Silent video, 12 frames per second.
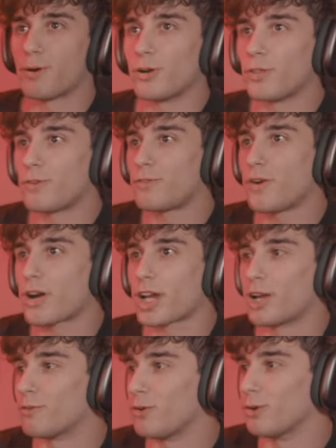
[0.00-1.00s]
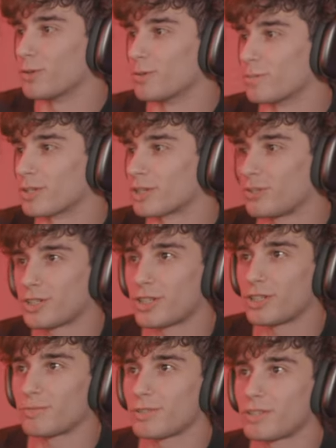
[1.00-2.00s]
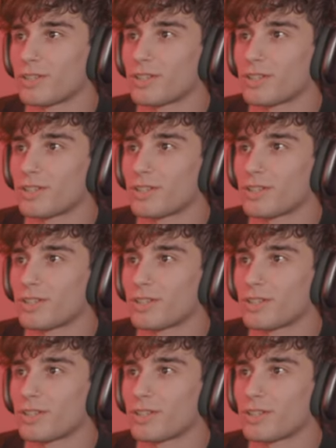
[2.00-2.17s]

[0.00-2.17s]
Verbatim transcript: the fuck out of all of them. Like, are you kidding me?